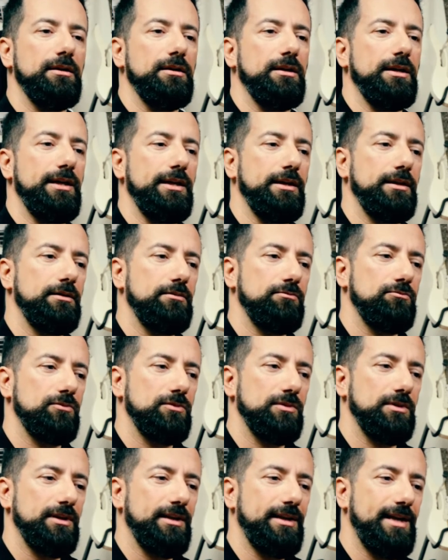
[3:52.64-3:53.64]
in
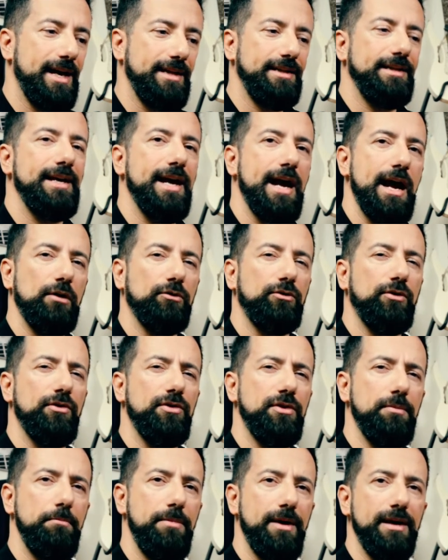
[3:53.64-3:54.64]
getting out
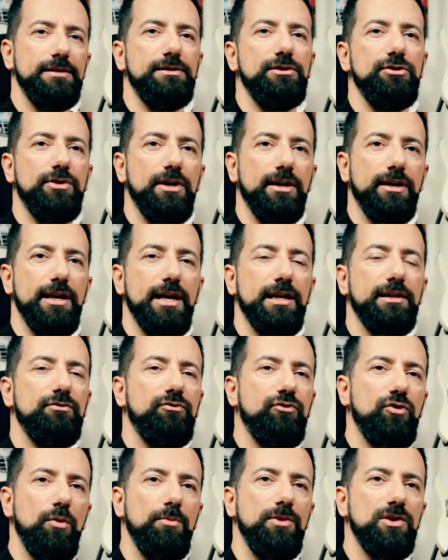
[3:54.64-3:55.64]
the best you can get
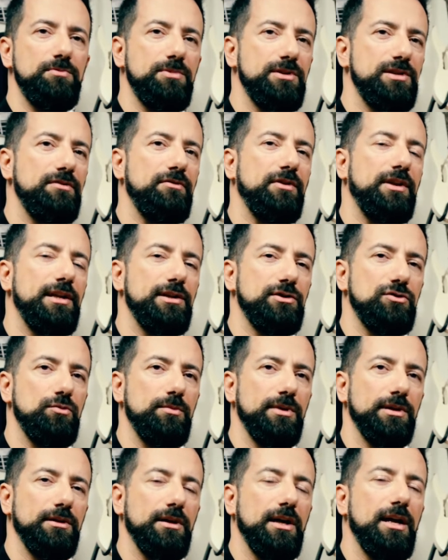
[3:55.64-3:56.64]
from the specific
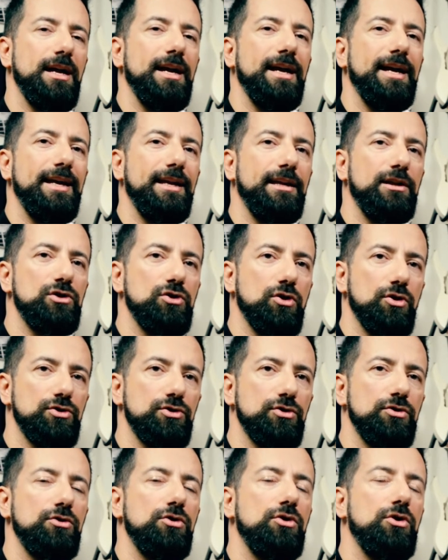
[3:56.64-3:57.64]
instrument, and it's
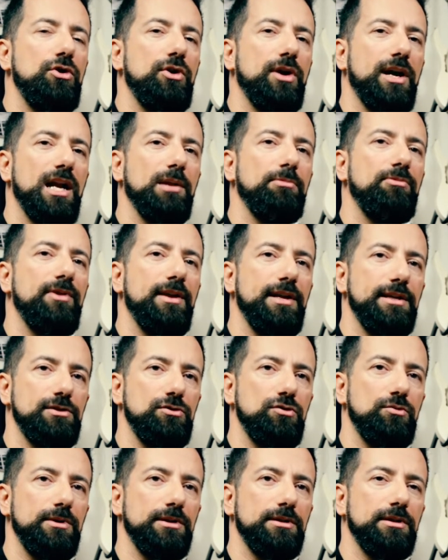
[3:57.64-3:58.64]
also going to help the
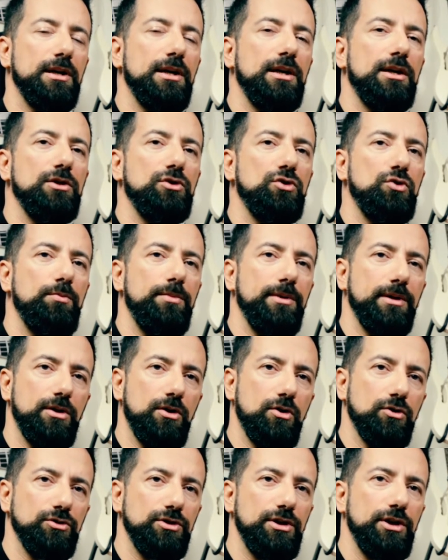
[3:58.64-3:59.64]
instrument to
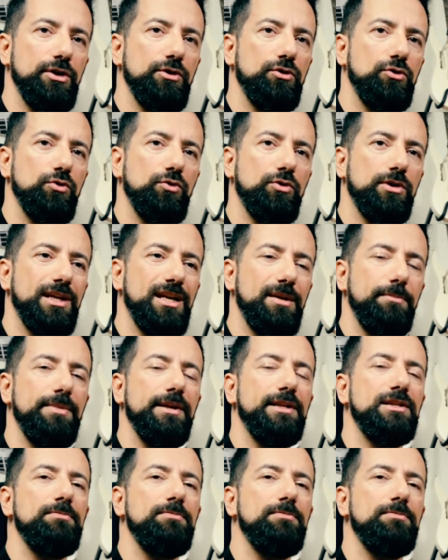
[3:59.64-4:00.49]
continue to keep its